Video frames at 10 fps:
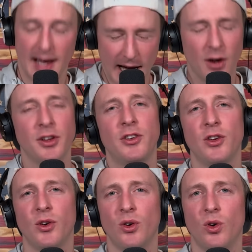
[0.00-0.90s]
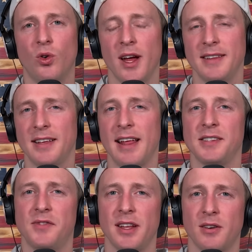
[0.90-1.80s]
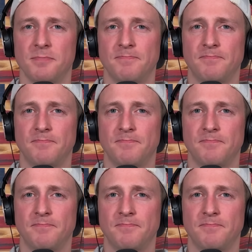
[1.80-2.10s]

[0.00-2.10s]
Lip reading: How'd you do in today's video?